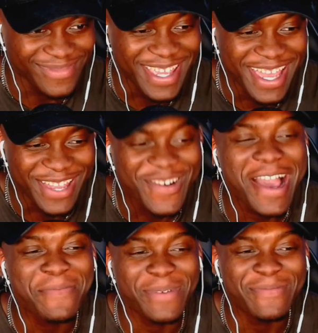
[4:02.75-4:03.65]
Yeah, you're
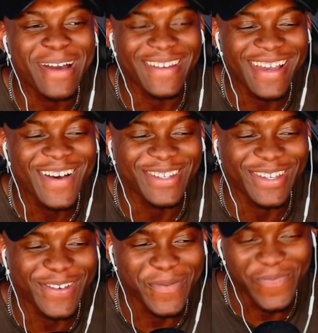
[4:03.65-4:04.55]
happy about that, aren't
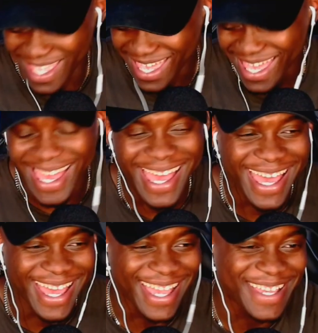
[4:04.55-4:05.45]
you?
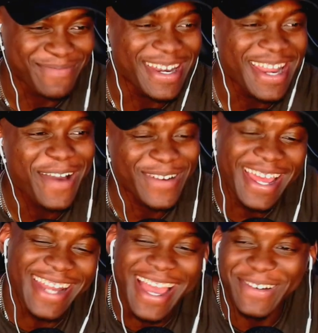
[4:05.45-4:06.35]
Yeah, but now
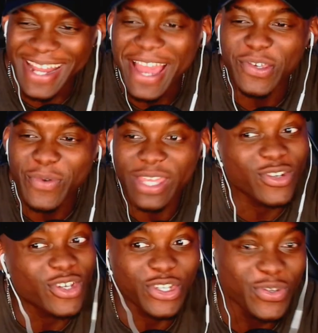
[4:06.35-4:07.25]
you ain't
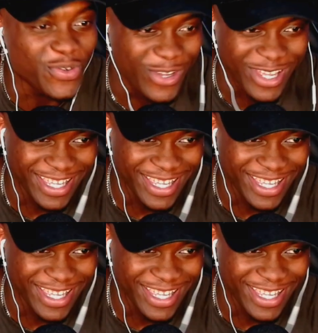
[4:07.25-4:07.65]
gonna shoot.